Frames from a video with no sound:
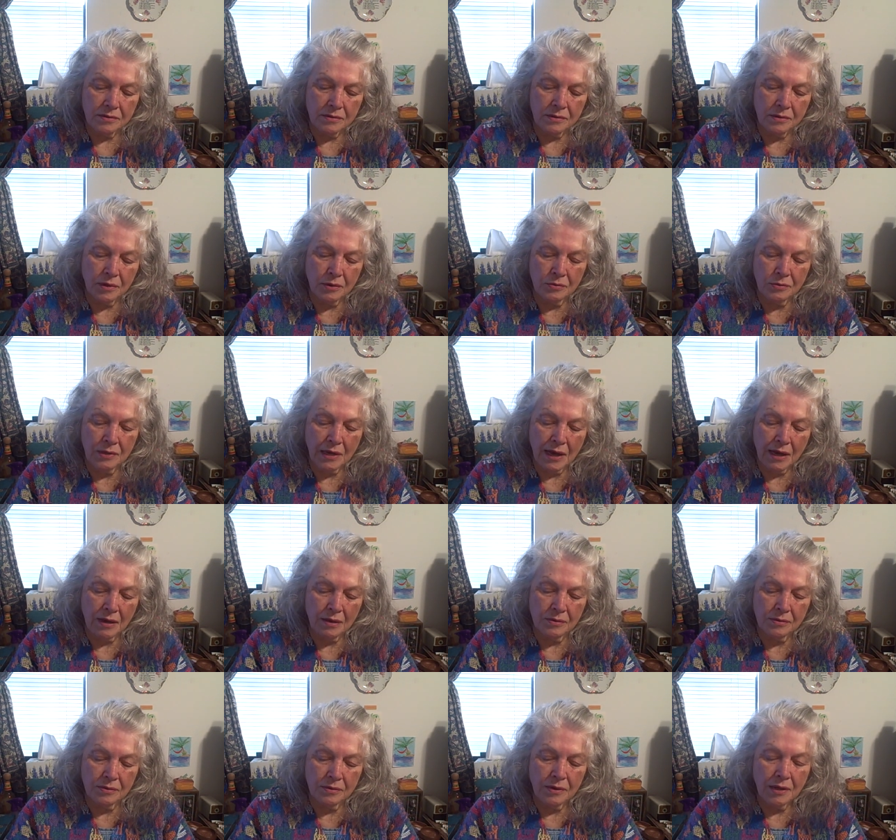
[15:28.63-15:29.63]
no
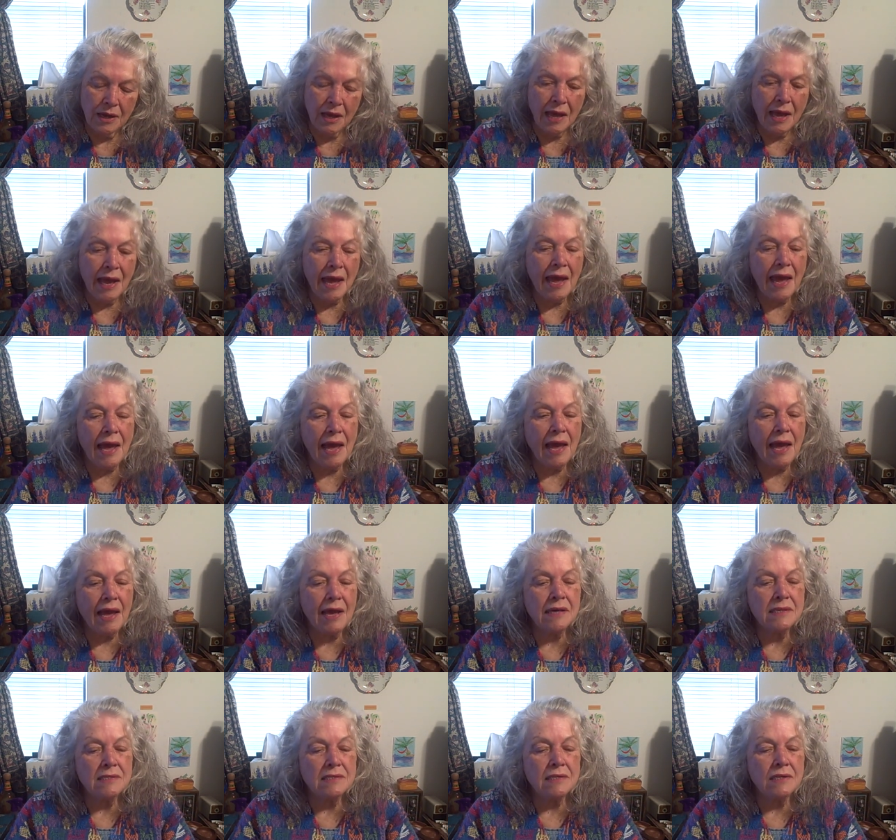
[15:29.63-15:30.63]
doubt,
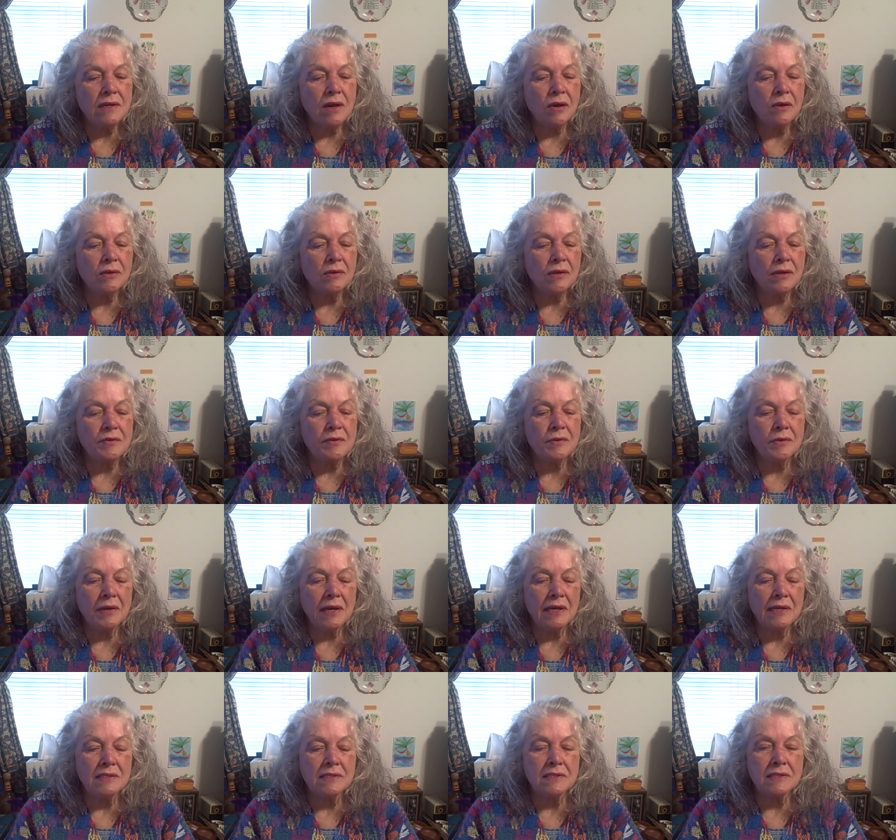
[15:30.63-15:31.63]
as in all other
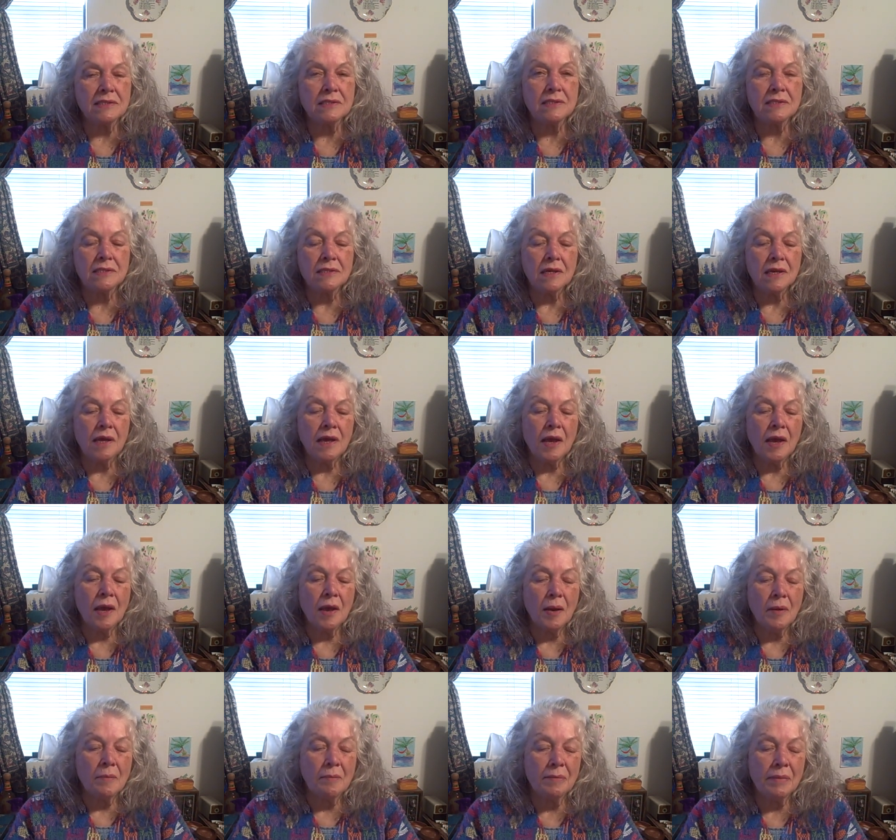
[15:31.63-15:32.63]
cases,
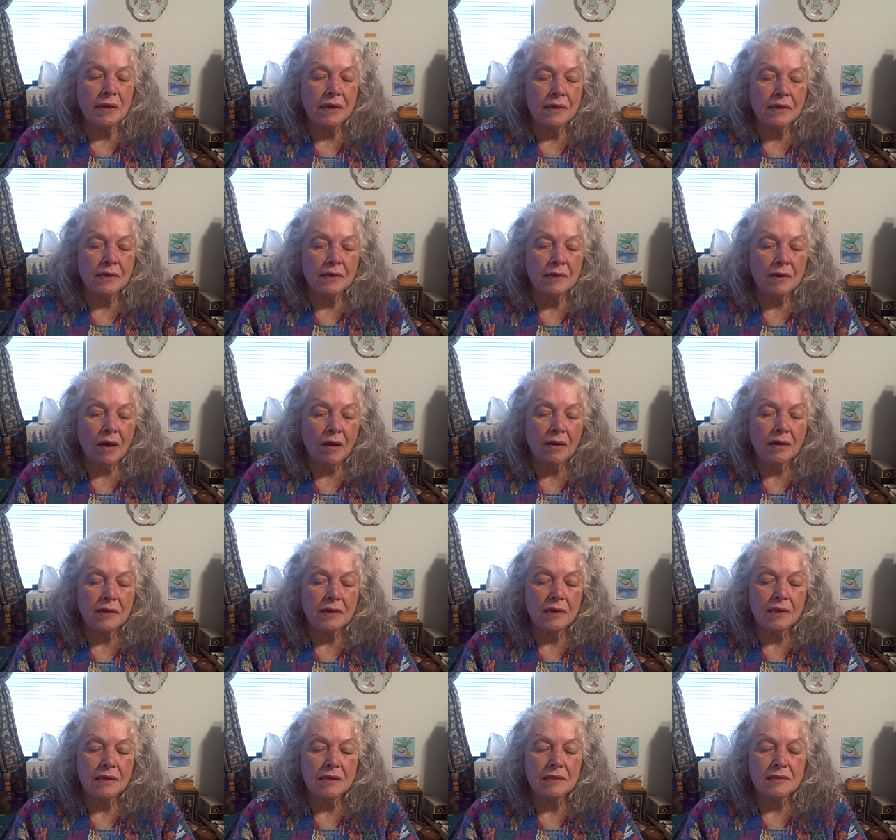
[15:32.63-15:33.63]
but not
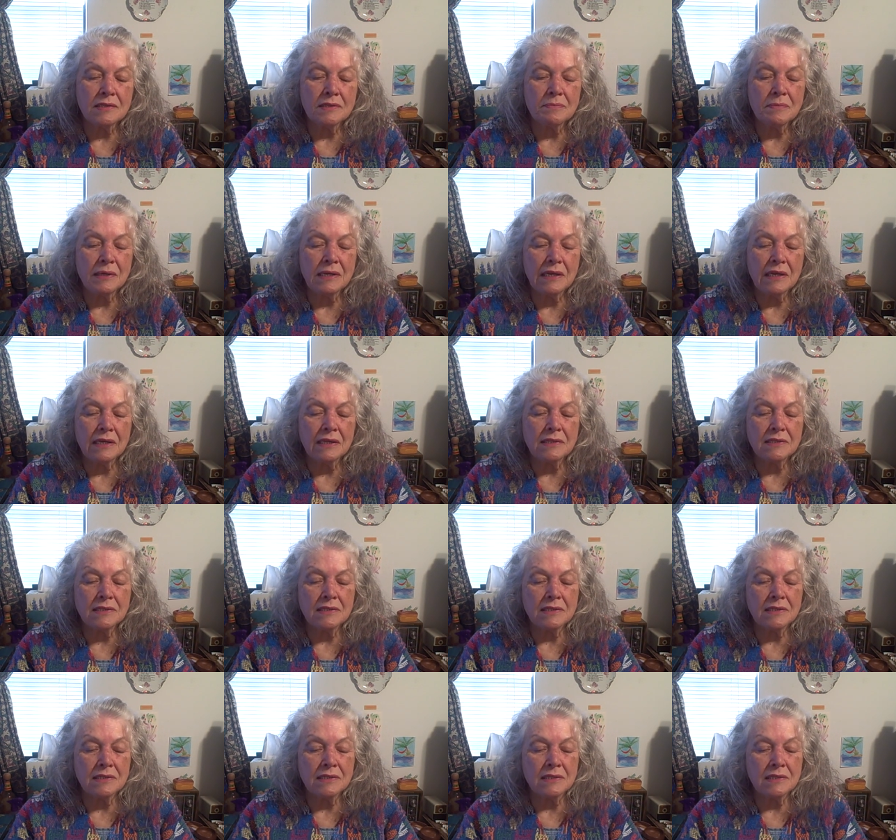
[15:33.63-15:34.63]
in as many
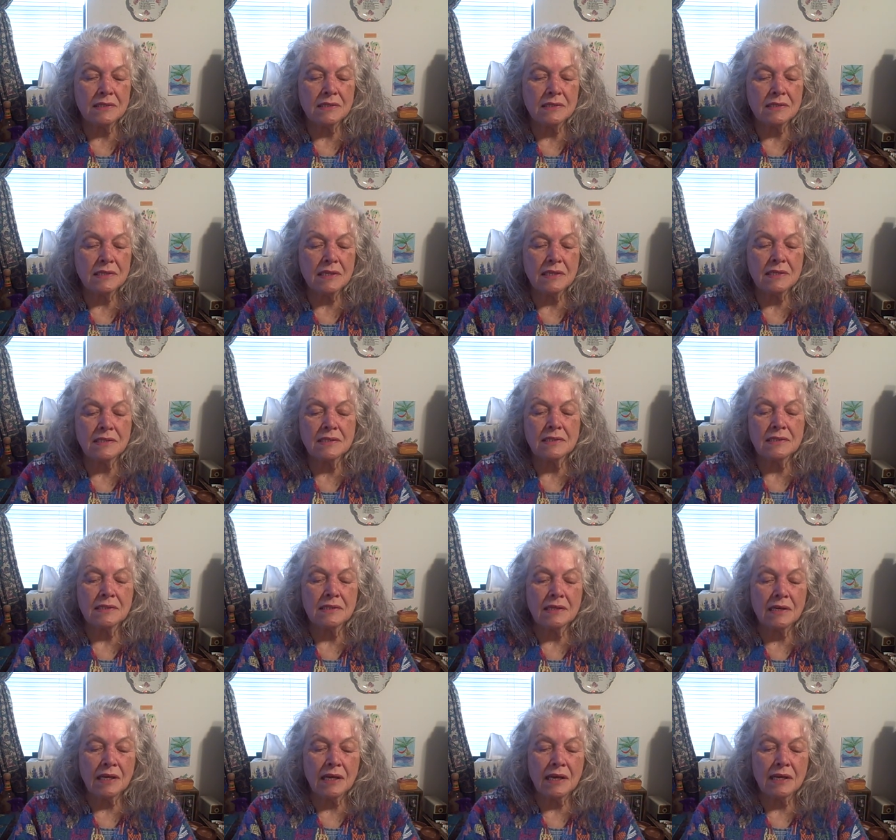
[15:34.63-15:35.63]
instances as,
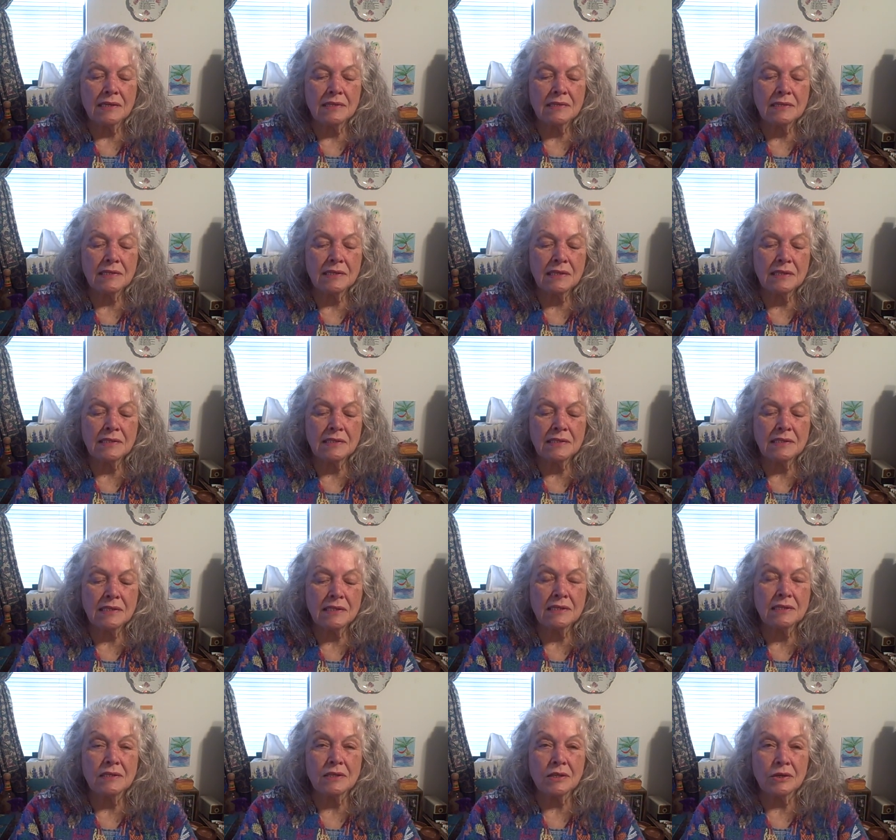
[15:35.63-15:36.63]
as these
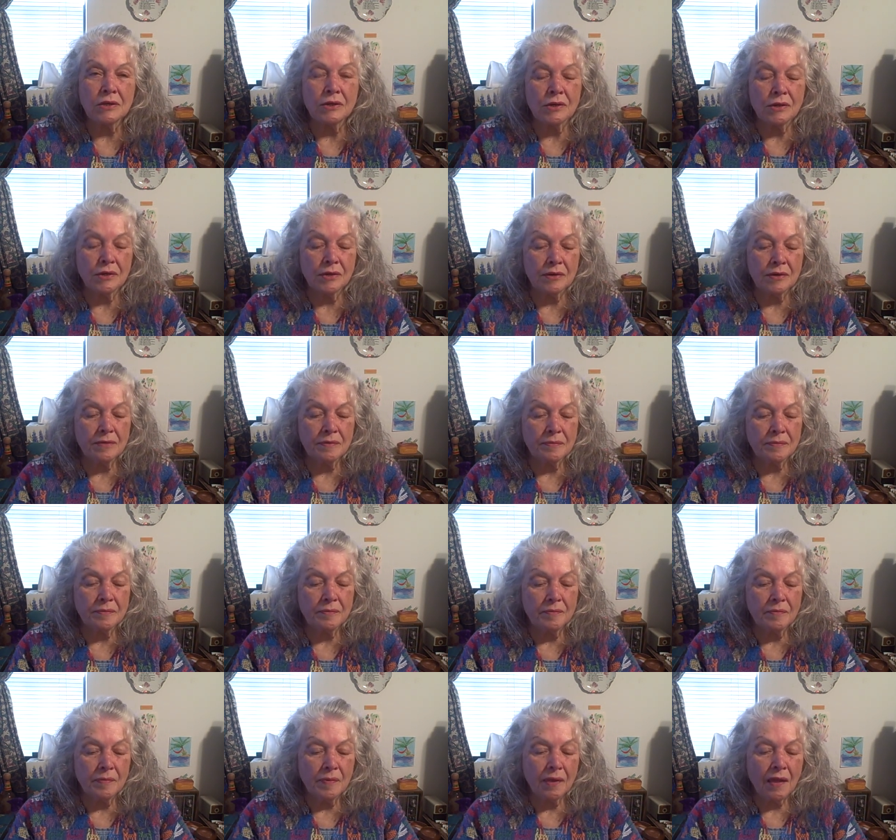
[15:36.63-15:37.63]
things occur.
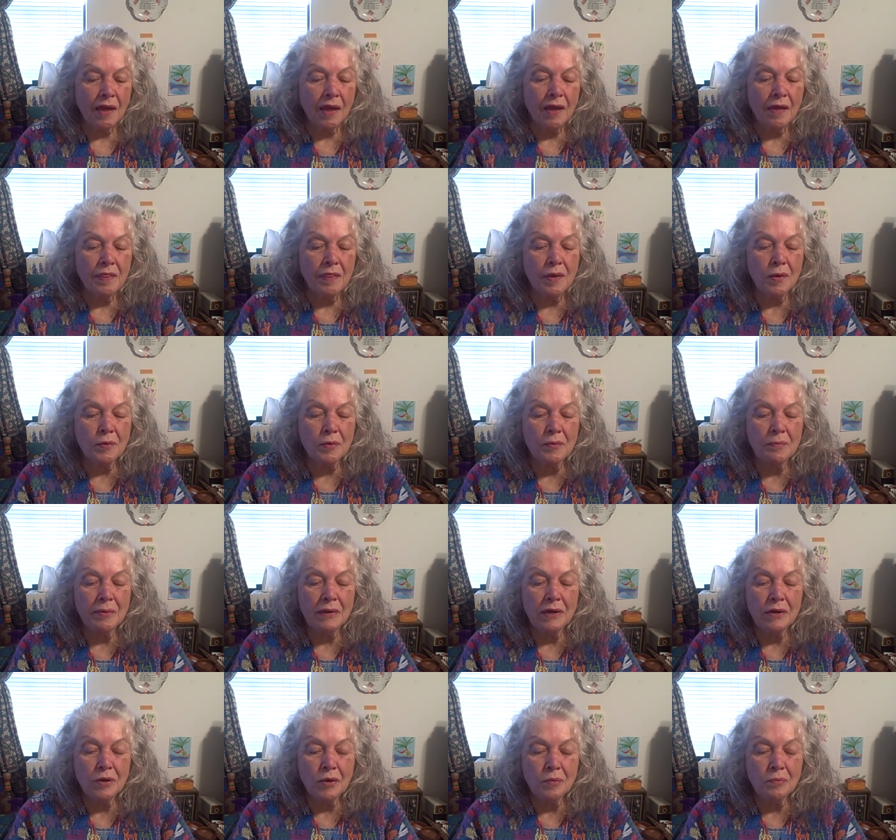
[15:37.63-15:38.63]
There would be
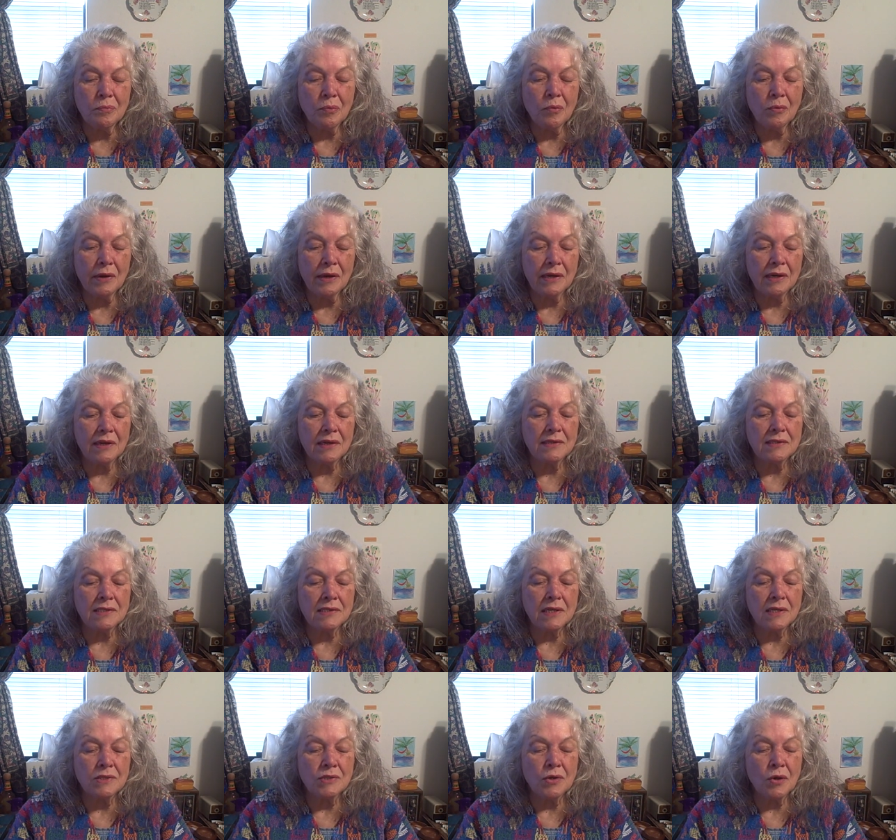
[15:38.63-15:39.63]
no point in
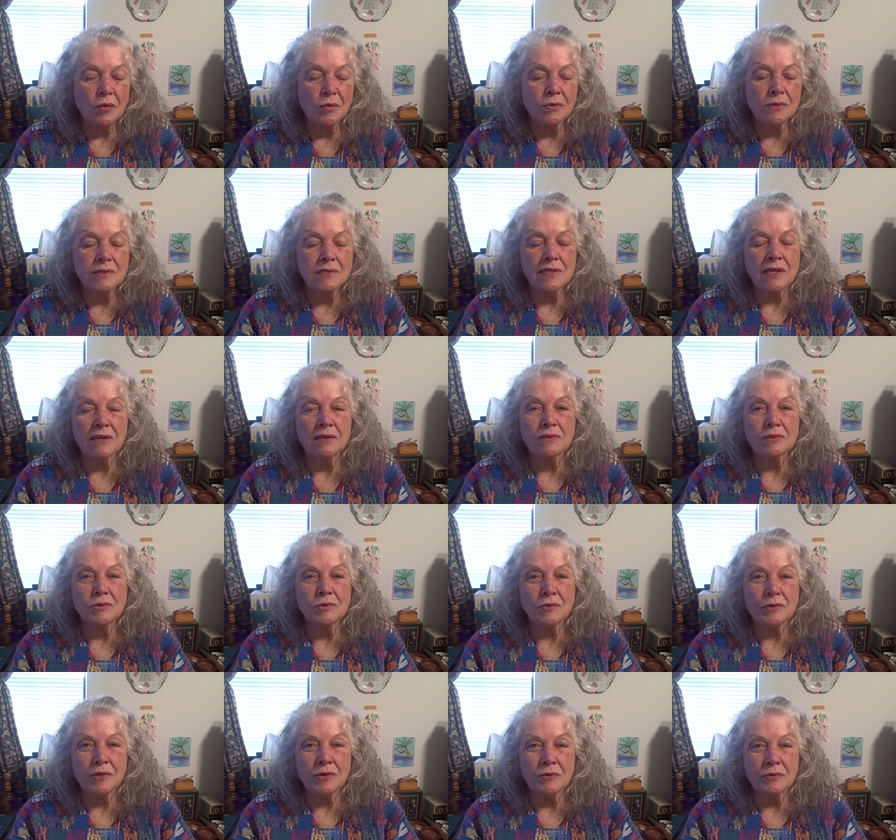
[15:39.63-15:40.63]
such wholesale
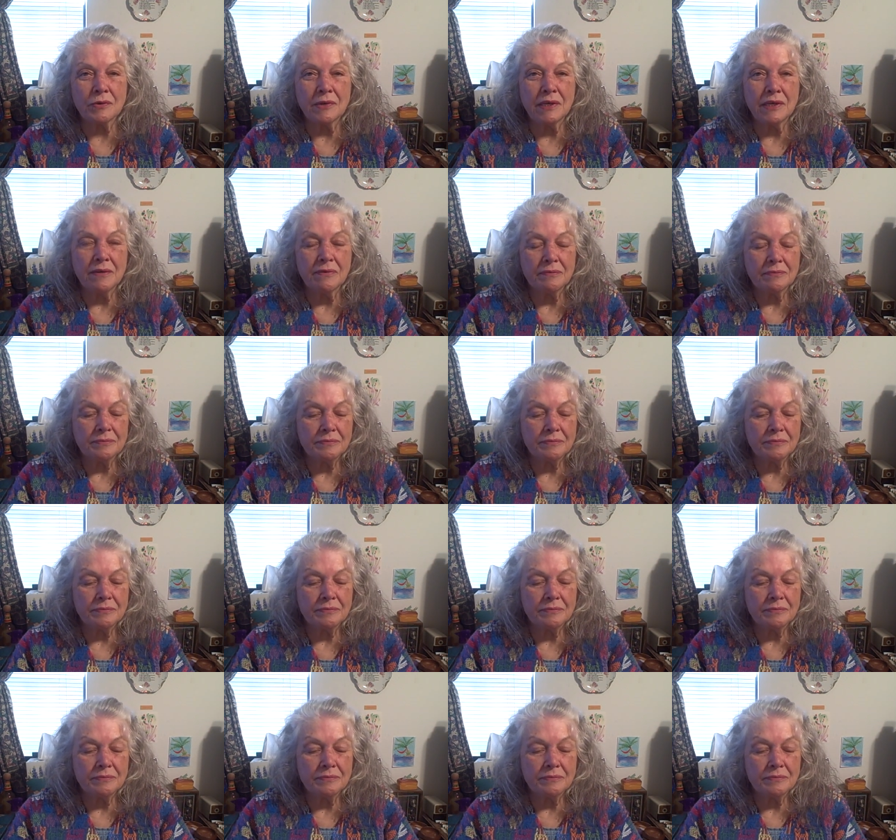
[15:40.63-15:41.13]
trickery.